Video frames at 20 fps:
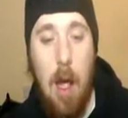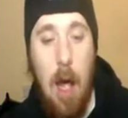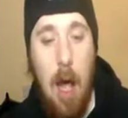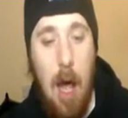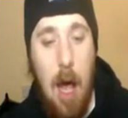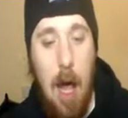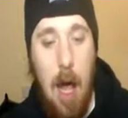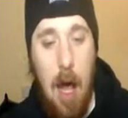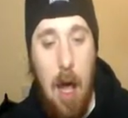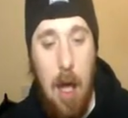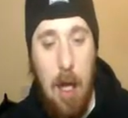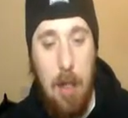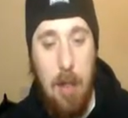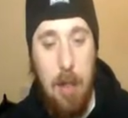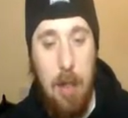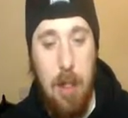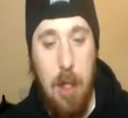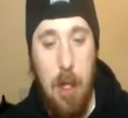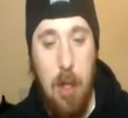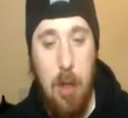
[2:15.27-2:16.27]

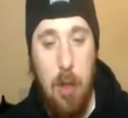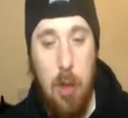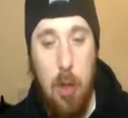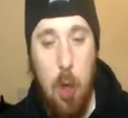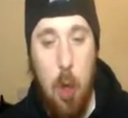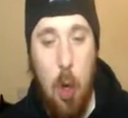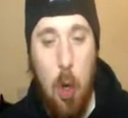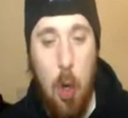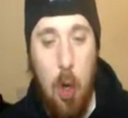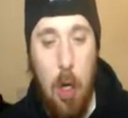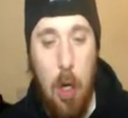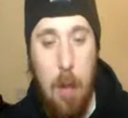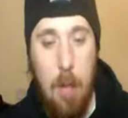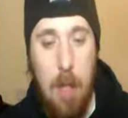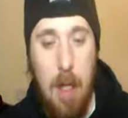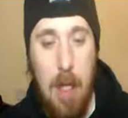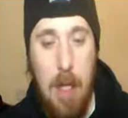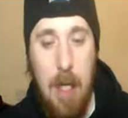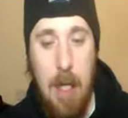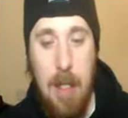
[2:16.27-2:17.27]
And no
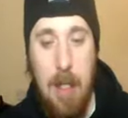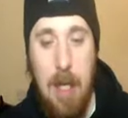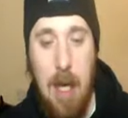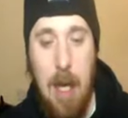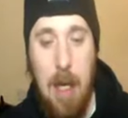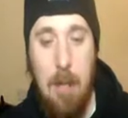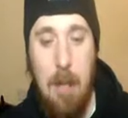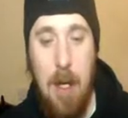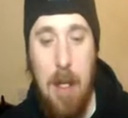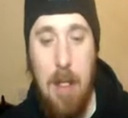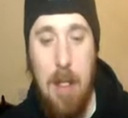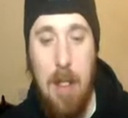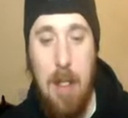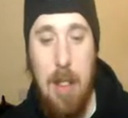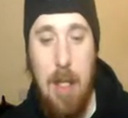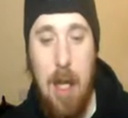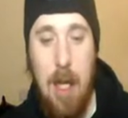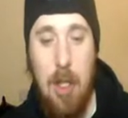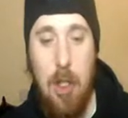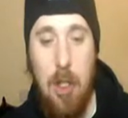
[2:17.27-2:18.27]
comedic timing
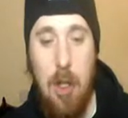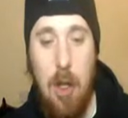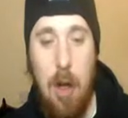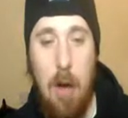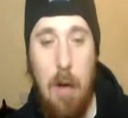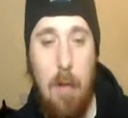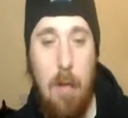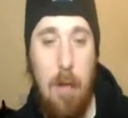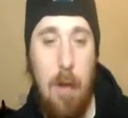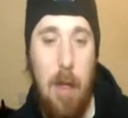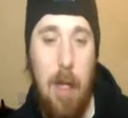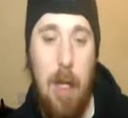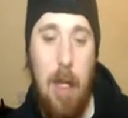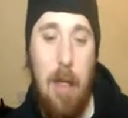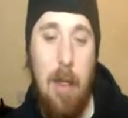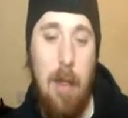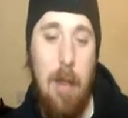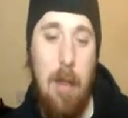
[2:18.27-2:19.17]
/ not funny.